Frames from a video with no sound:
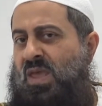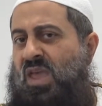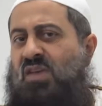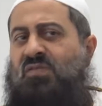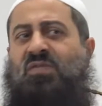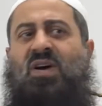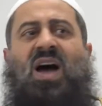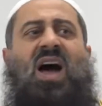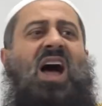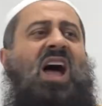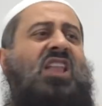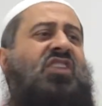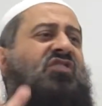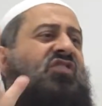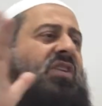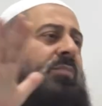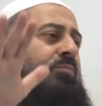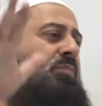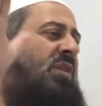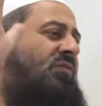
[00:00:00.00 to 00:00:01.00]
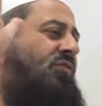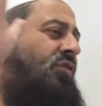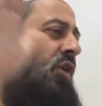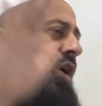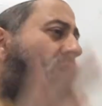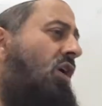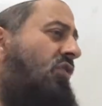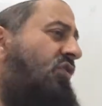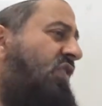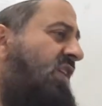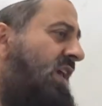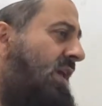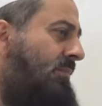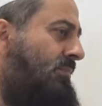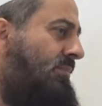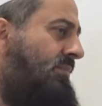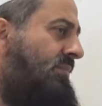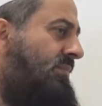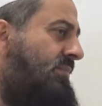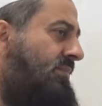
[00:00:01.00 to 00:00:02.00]
If hardship befalls
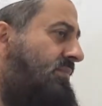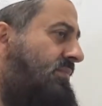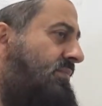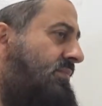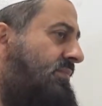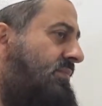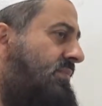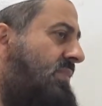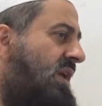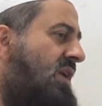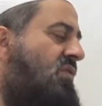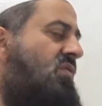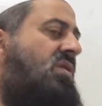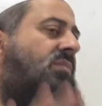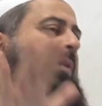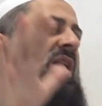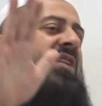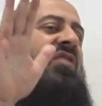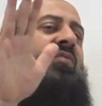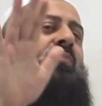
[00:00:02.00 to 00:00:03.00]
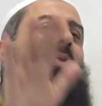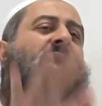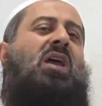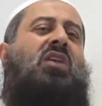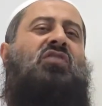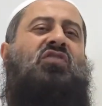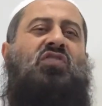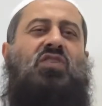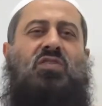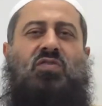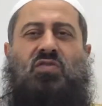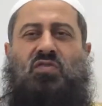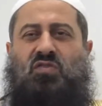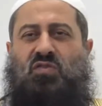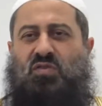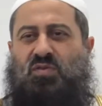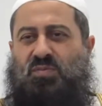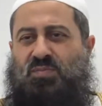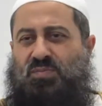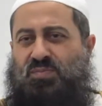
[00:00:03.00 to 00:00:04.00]
him, he remains
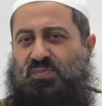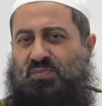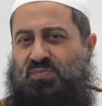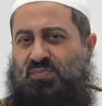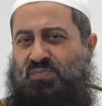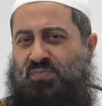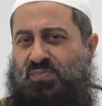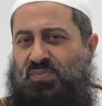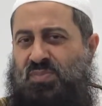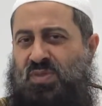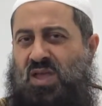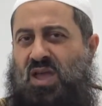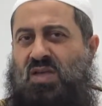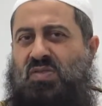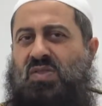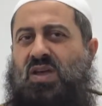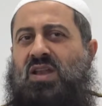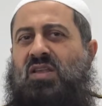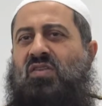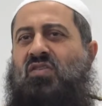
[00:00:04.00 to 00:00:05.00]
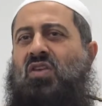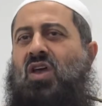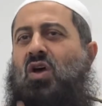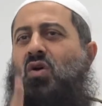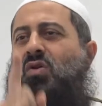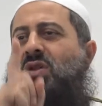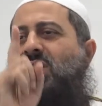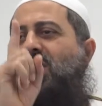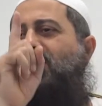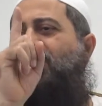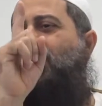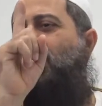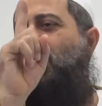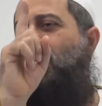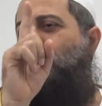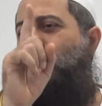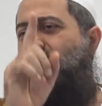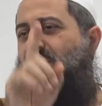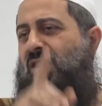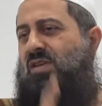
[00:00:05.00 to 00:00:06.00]
patient. And that is only for
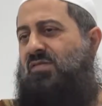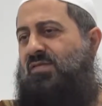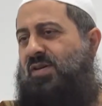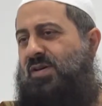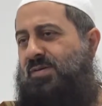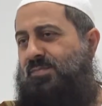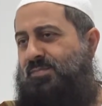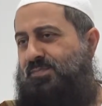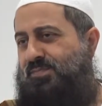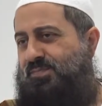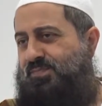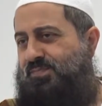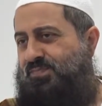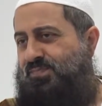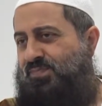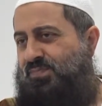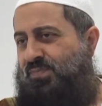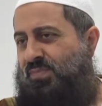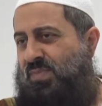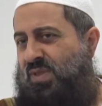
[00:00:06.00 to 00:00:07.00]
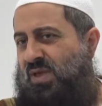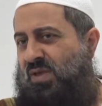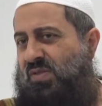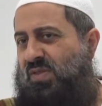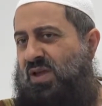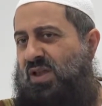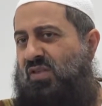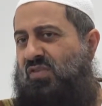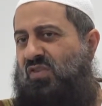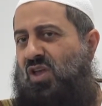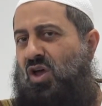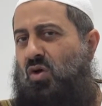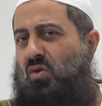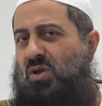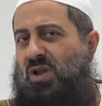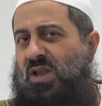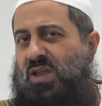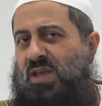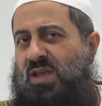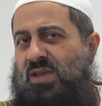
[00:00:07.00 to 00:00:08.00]
the believer. And that is
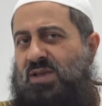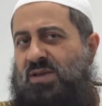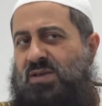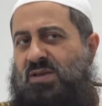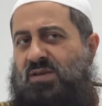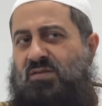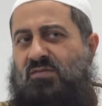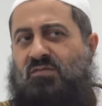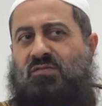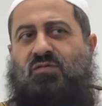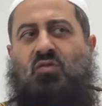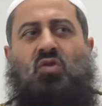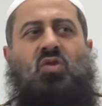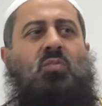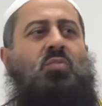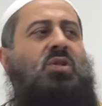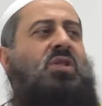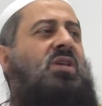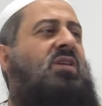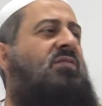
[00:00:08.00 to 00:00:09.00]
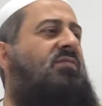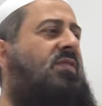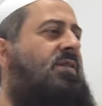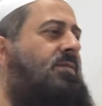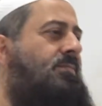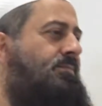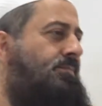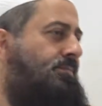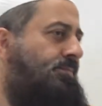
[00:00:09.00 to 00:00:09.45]
only for the believer.